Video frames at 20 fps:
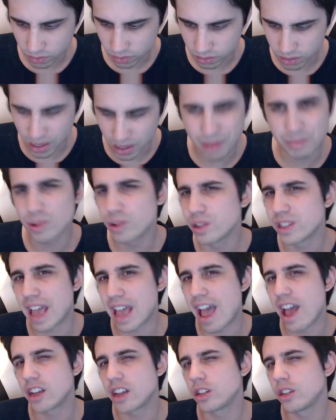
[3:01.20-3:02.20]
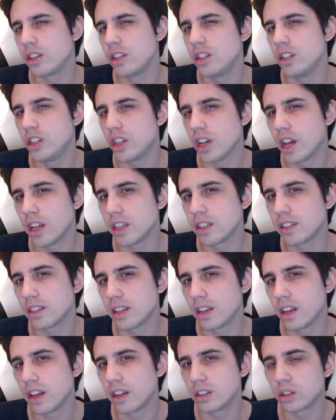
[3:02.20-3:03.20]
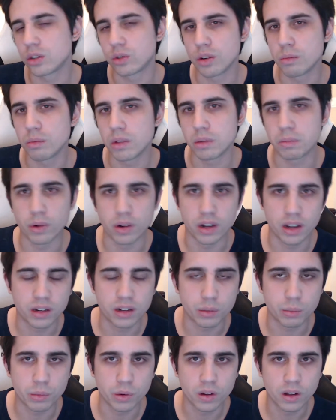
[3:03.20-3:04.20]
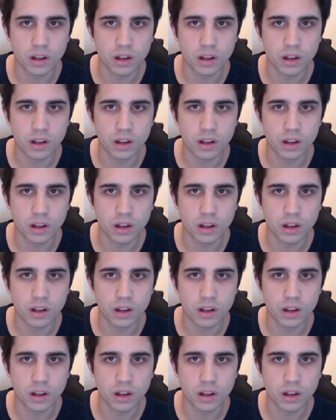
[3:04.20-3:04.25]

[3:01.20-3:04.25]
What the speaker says: Nightblue is actually just extremely predictable.